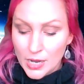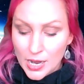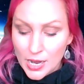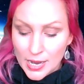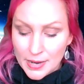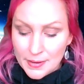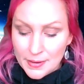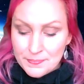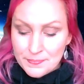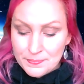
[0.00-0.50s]

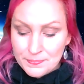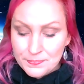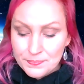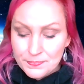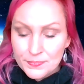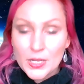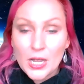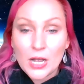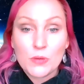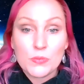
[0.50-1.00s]

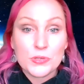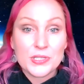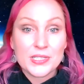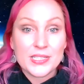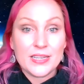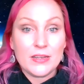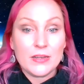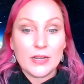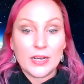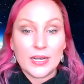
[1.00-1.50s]
I will
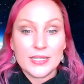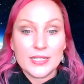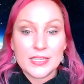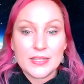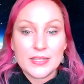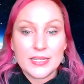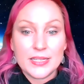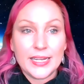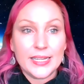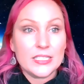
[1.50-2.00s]
see you guys
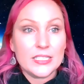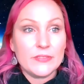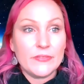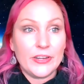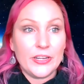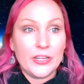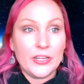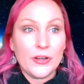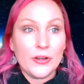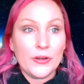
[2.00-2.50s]
in the next
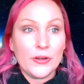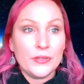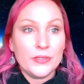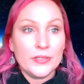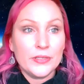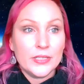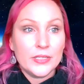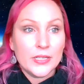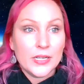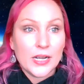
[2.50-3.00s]
video.
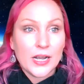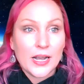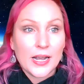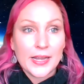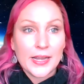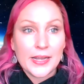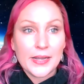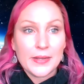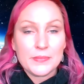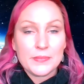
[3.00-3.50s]

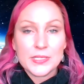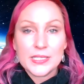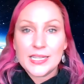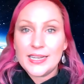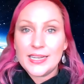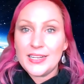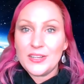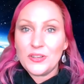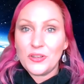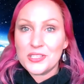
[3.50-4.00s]
I am
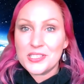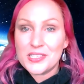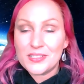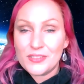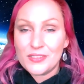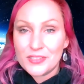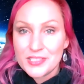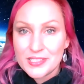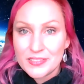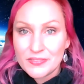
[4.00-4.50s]
sending lots
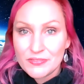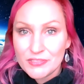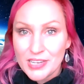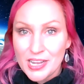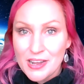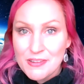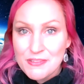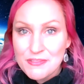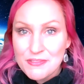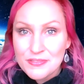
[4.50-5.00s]
and lots of
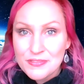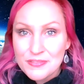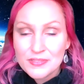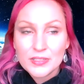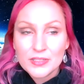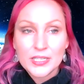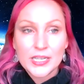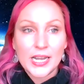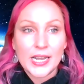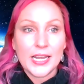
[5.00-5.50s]
love,
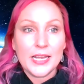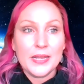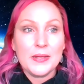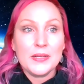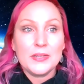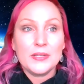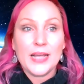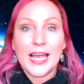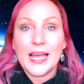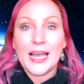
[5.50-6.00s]
okay?
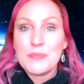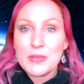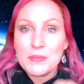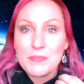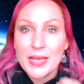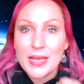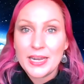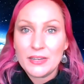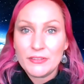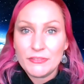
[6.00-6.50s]
Happy
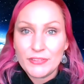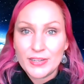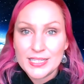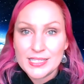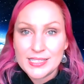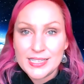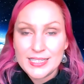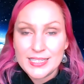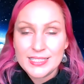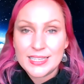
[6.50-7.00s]

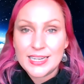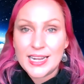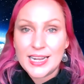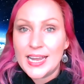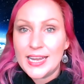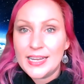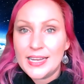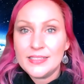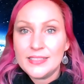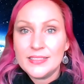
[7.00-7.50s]
manifesting
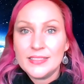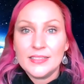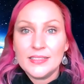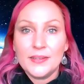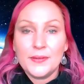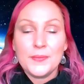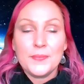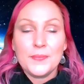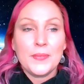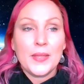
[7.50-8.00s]
today.
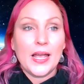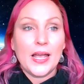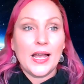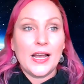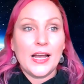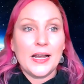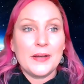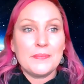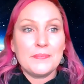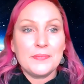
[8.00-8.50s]

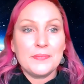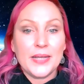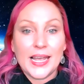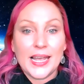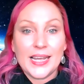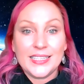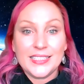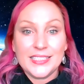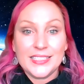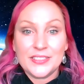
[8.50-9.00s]
And
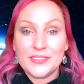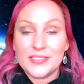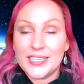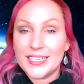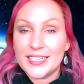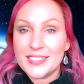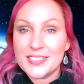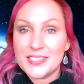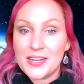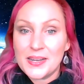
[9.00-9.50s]
until
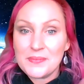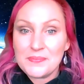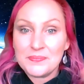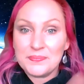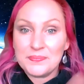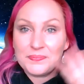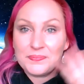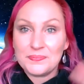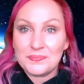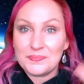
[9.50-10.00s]
next time,
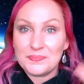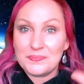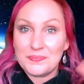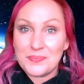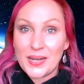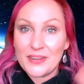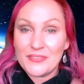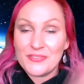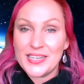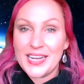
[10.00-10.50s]

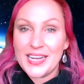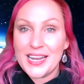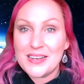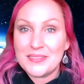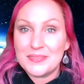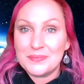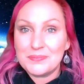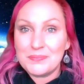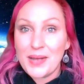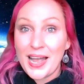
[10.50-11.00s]
bye for now.